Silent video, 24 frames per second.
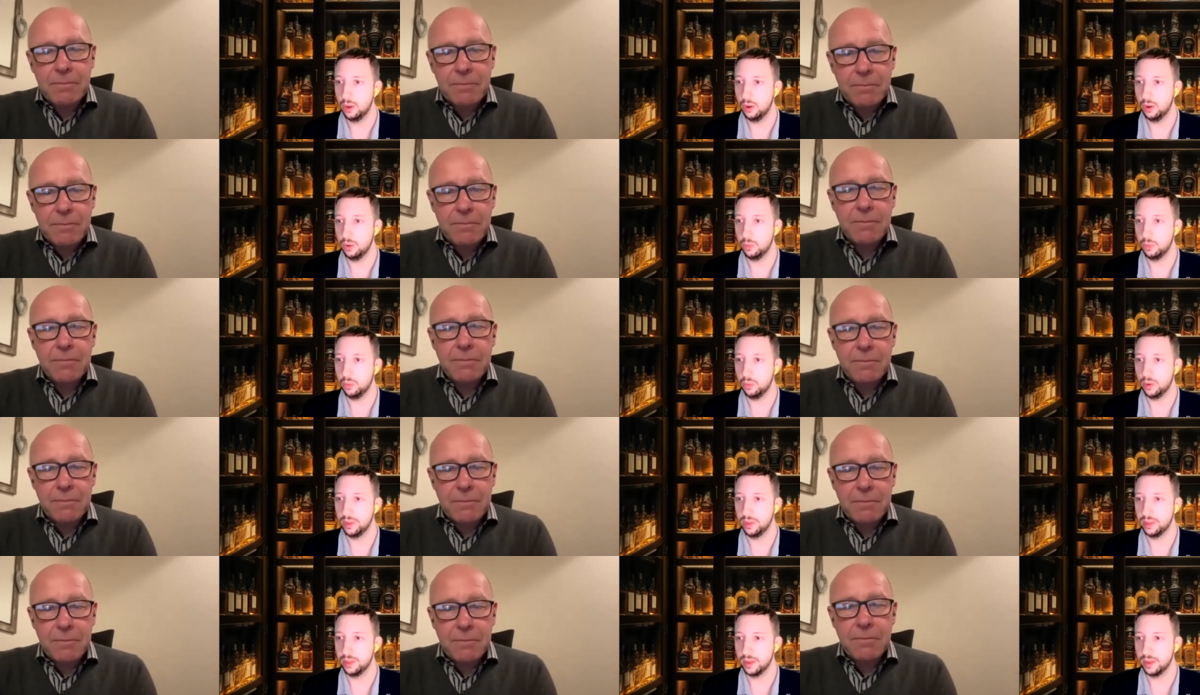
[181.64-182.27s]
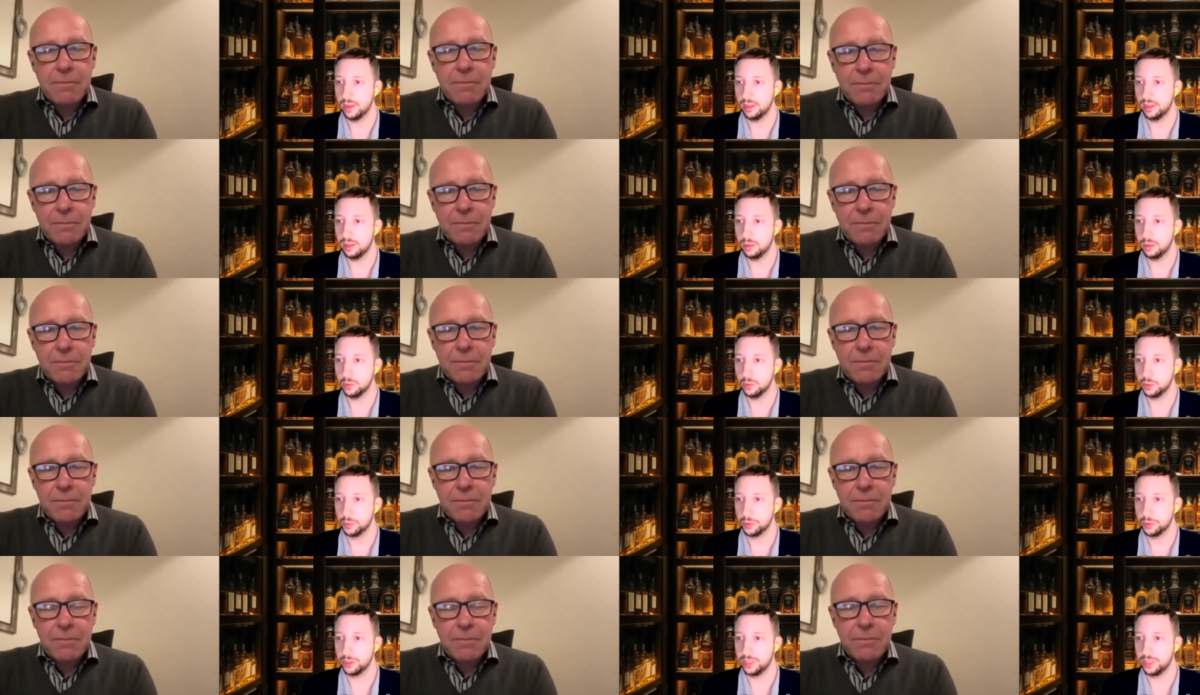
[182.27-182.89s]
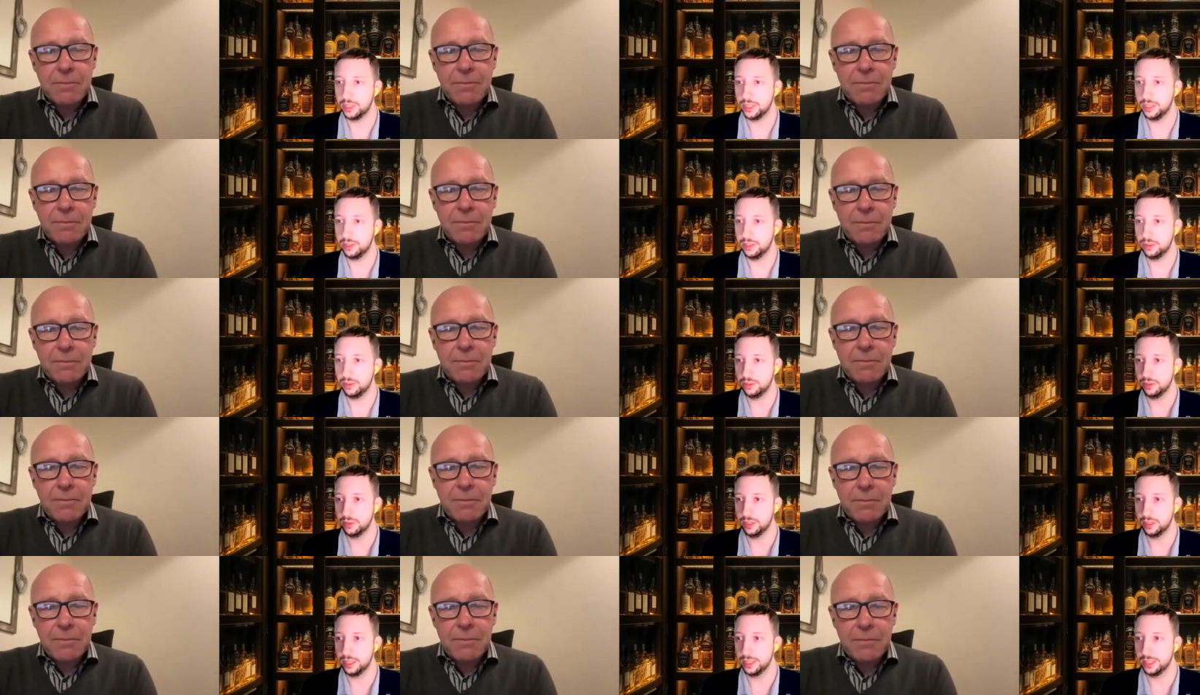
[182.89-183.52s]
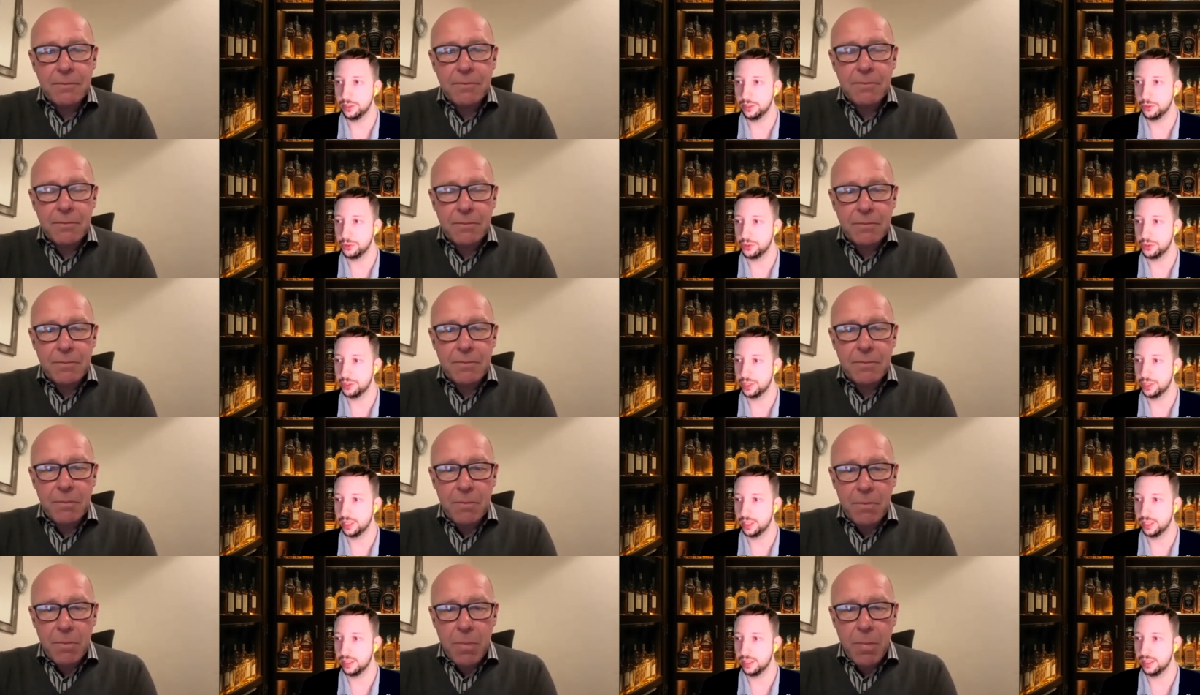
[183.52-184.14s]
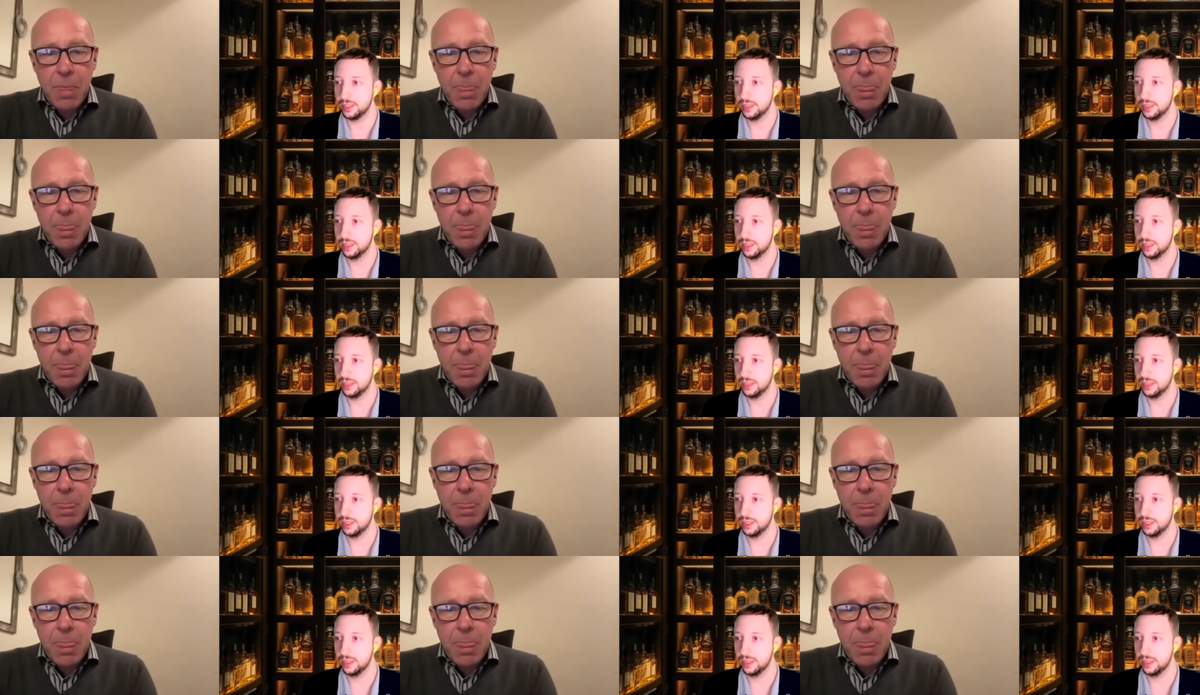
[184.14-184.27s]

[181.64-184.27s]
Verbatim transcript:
Speaker 1: a one that I thought was particularly interesting.